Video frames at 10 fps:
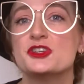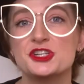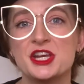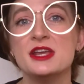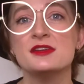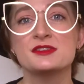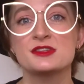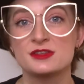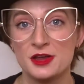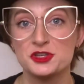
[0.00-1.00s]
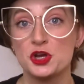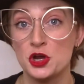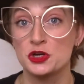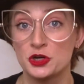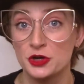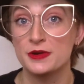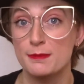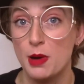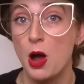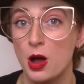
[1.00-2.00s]
she is such a good
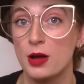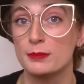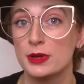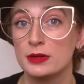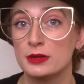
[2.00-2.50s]
mom.